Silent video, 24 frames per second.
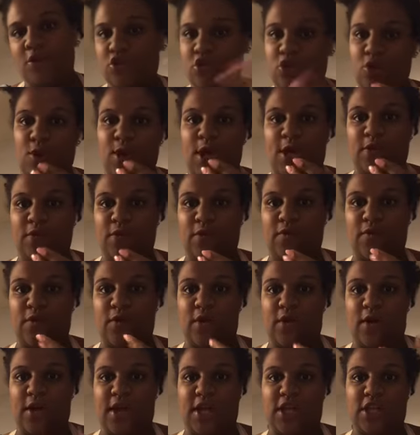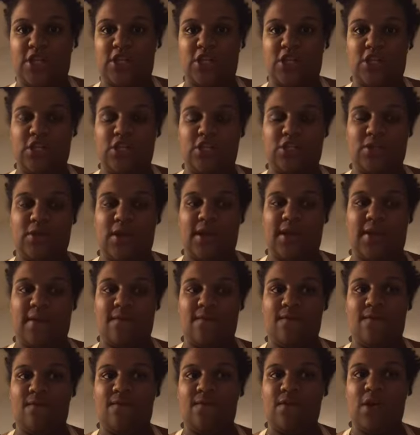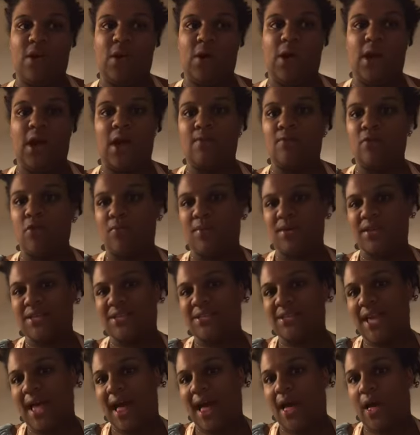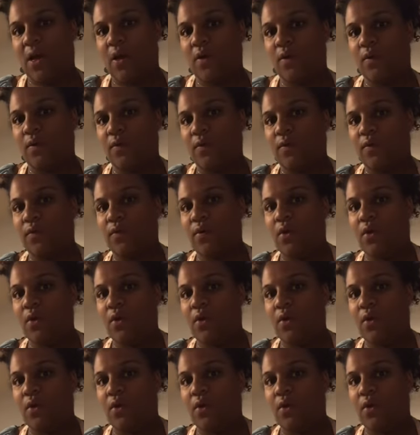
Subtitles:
2 days off vlogging, so I can feel, like, more myself,